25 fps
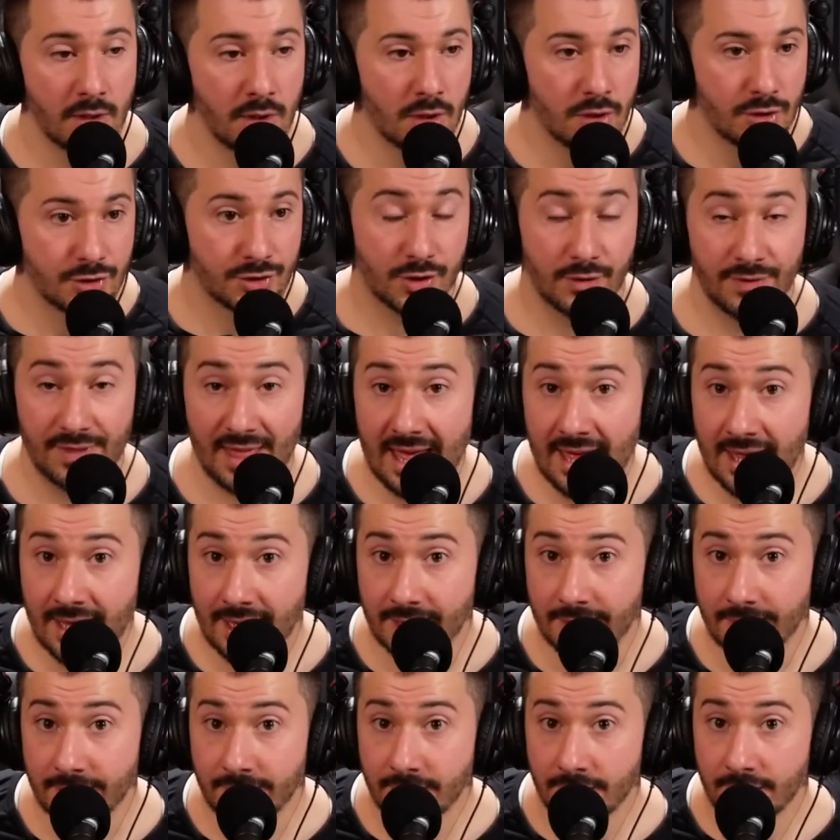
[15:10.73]
So
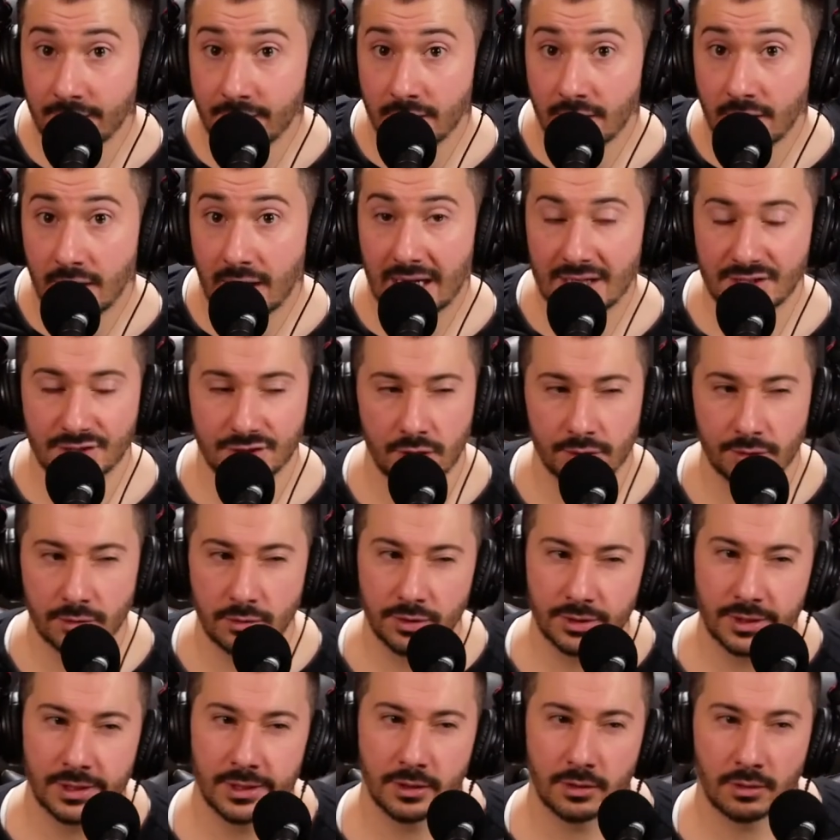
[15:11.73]
then I started
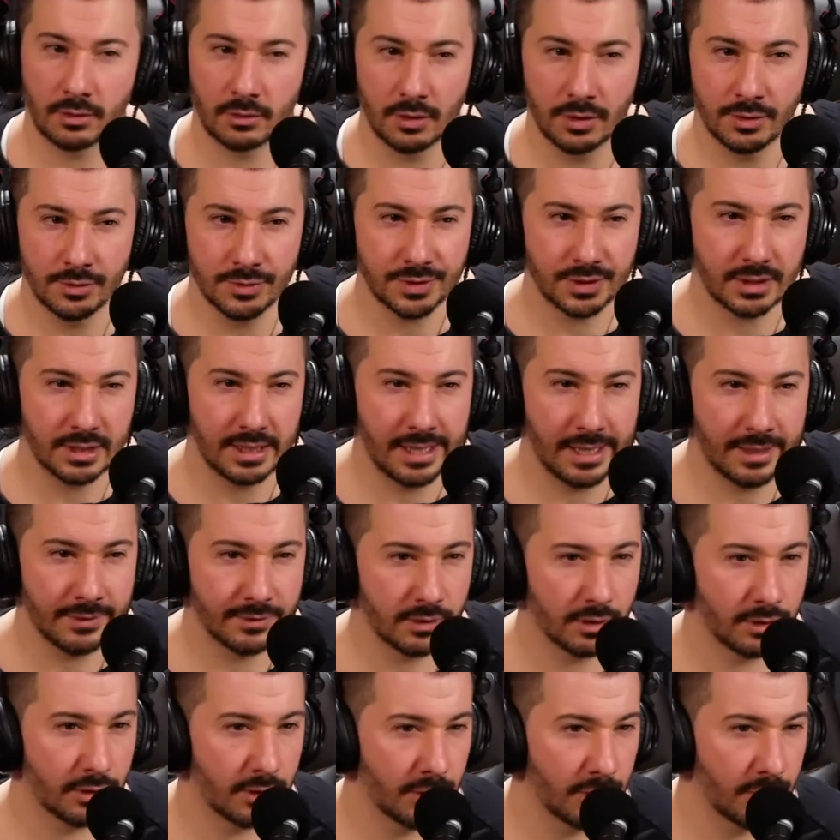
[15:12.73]
looking closely at
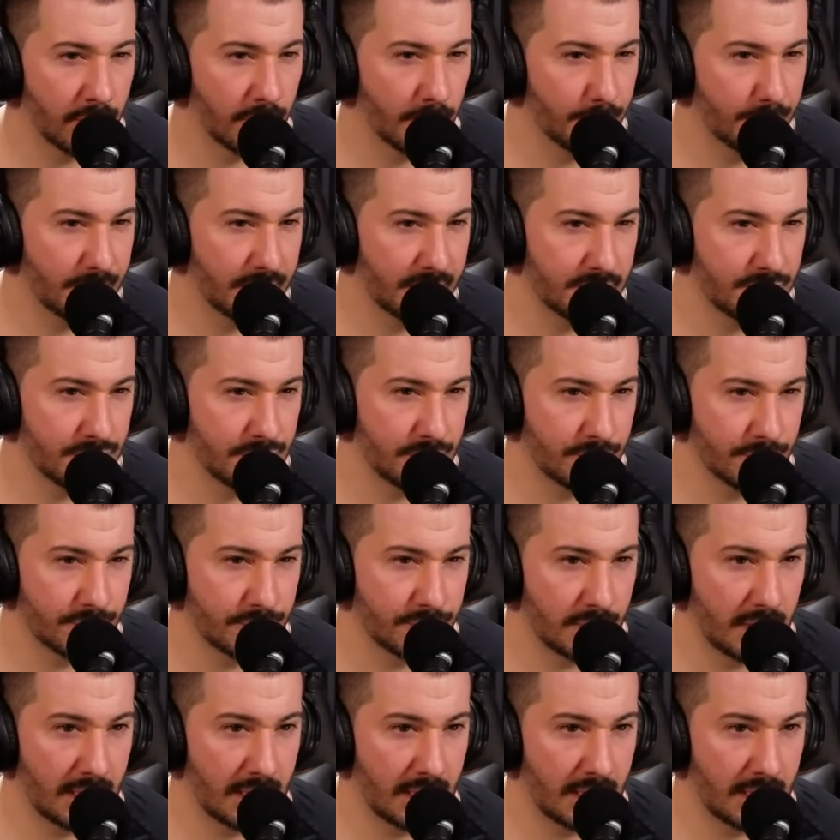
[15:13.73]
her pictures.